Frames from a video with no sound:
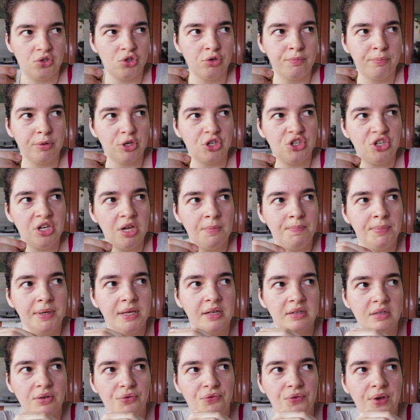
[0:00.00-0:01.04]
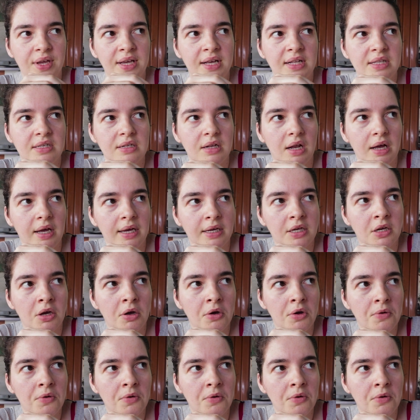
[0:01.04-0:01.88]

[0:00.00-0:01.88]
super cheap because I think it's like